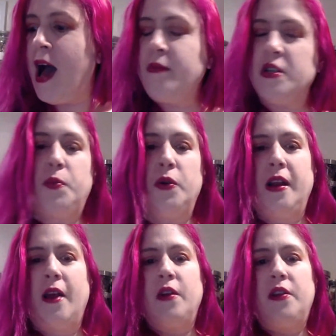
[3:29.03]
I'm just
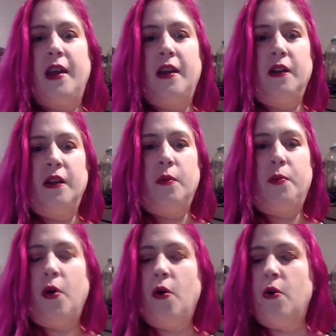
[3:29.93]
putting everything in a
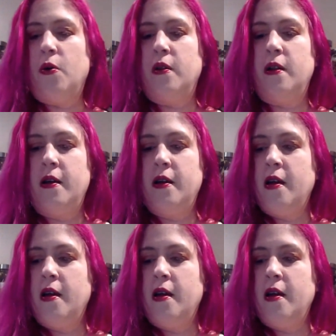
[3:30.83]
little bowl.